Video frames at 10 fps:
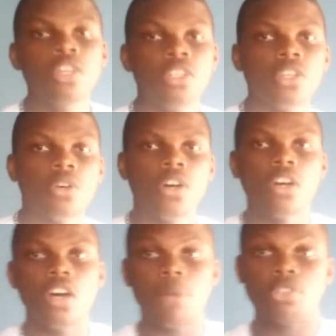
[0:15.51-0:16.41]

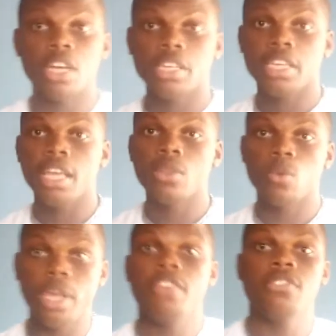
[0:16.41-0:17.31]
So I'm trying to get the
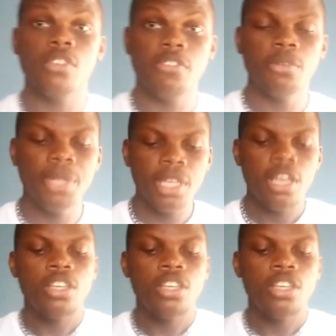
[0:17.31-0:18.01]
waves, you feel me?